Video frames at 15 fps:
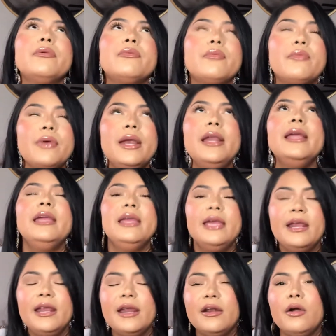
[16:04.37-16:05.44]
really
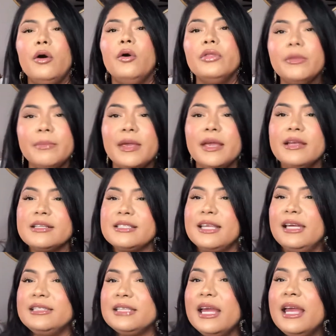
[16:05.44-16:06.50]
getting on the bigger
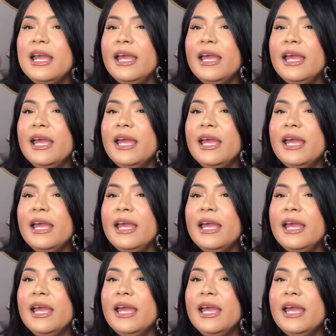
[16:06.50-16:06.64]
size